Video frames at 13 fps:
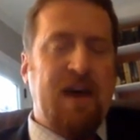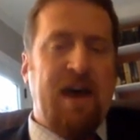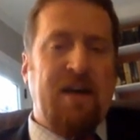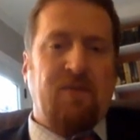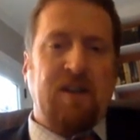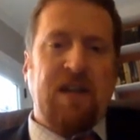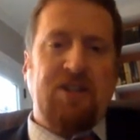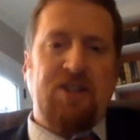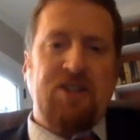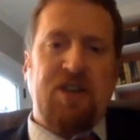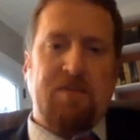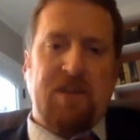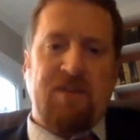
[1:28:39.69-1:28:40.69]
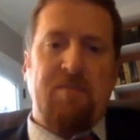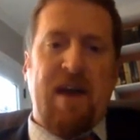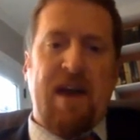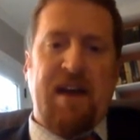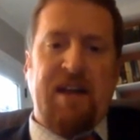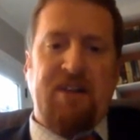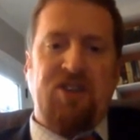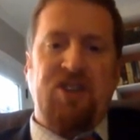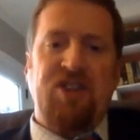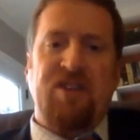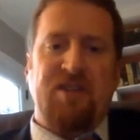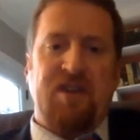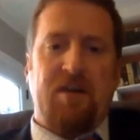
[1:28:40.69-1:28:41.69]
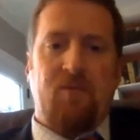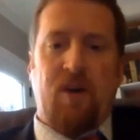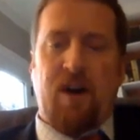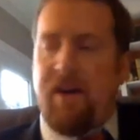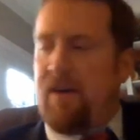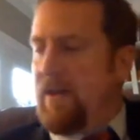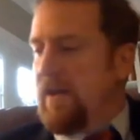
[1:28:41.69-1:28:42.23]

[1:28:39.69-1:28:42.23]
that relationship is managed somewhat.